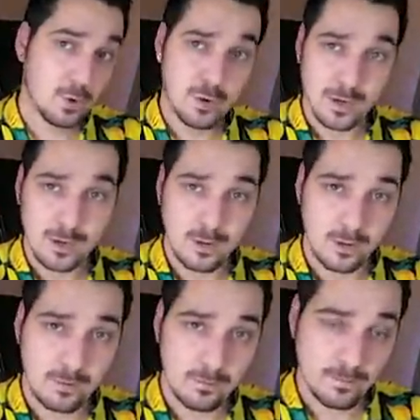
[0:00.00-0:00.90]
or any other.
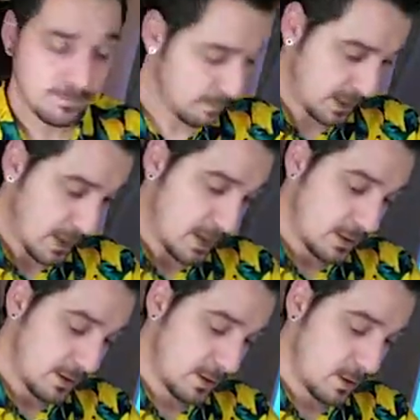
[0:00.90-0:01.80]

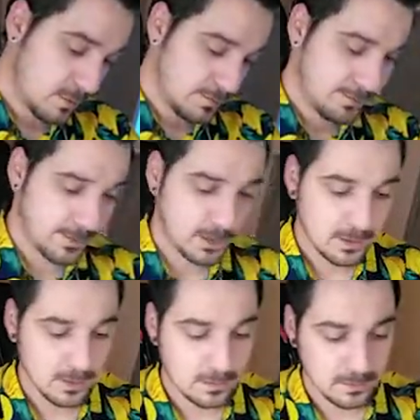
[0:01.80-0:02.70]
There you go.
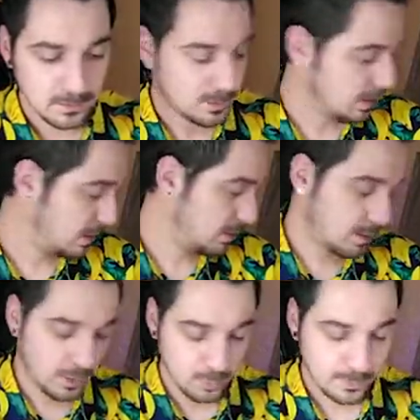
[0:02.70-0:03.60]
Um,
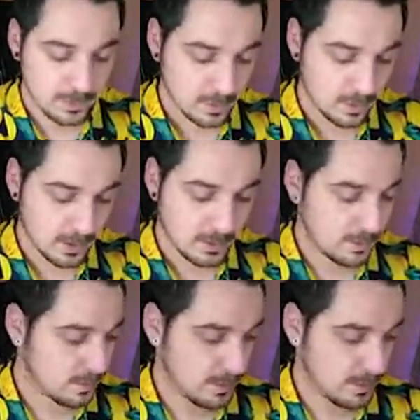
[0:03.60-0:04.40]
I hope you saw that.